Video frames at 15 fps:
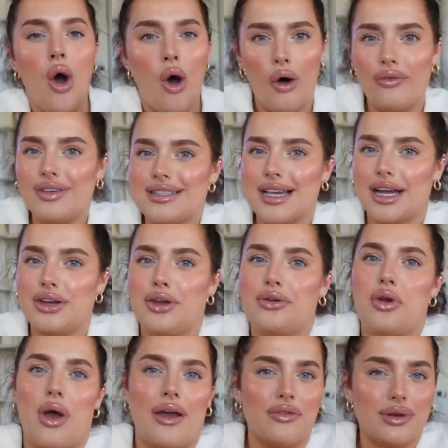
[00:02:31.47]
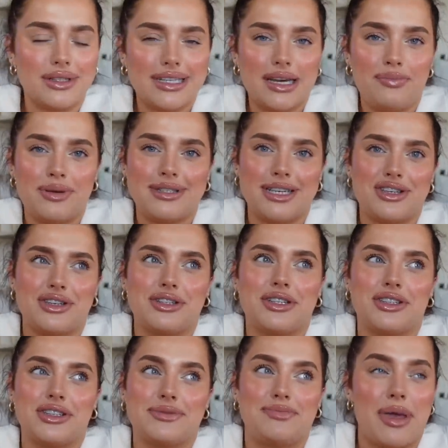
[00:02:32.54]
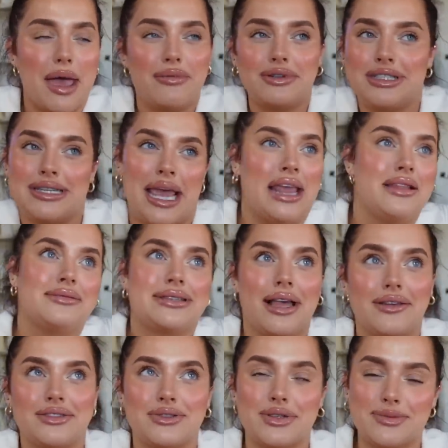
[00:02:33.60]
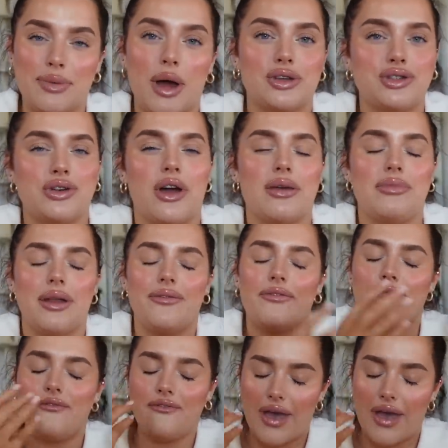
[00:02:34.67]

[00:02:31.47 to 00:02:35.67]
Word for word: obviously I know not everyone's in a position to just be able to take themselves to a spa, do you know what I mean?